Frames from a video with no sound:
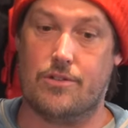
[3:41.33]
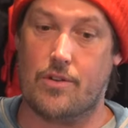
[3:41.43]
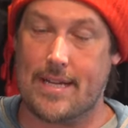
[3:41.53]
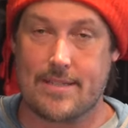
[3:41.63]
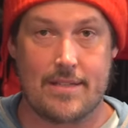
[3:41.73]

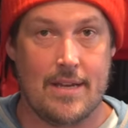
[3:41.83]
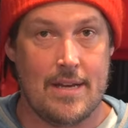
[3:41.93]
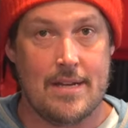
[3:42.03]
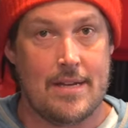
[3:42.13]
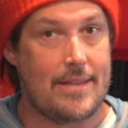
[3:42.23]
So that's
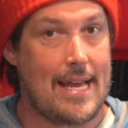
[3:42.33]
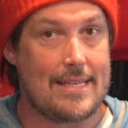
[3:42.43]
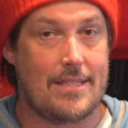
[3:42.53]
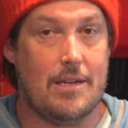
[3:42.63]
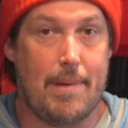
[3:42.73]

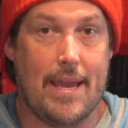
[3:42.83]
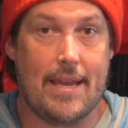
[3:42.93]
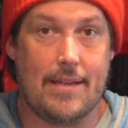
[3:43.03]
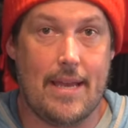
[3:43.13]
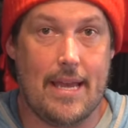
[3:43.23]
the
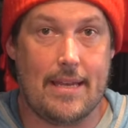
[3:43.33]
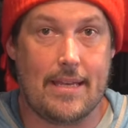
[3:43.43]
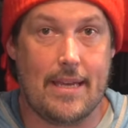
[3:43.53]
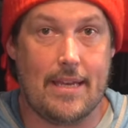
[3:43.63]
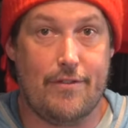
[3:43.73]
debate. And
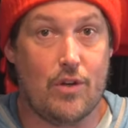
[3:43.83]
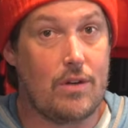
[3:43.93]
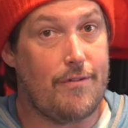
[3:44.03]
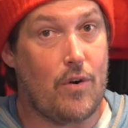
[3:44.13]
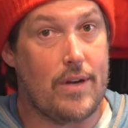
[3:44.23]
again, if you
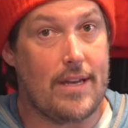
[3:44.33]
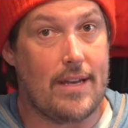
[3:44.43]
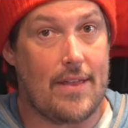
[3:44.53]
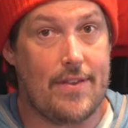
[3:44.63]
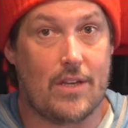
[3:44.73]
can afford
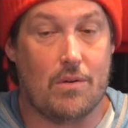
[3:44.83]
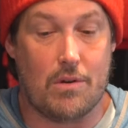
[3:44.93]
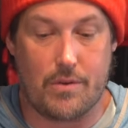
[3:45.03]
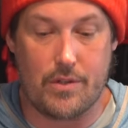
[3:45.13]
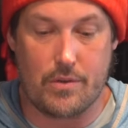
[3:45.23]
it, I think
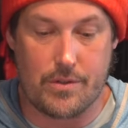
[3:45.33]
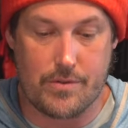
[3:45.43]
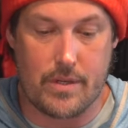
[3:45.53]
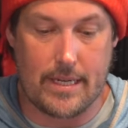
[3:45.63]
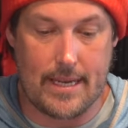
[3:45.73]
going with new
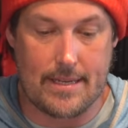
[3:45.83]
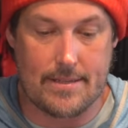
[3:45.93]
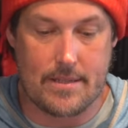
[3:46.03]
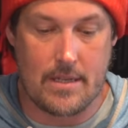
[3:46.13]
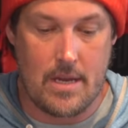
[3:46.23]
is really
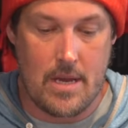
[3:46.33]
nice.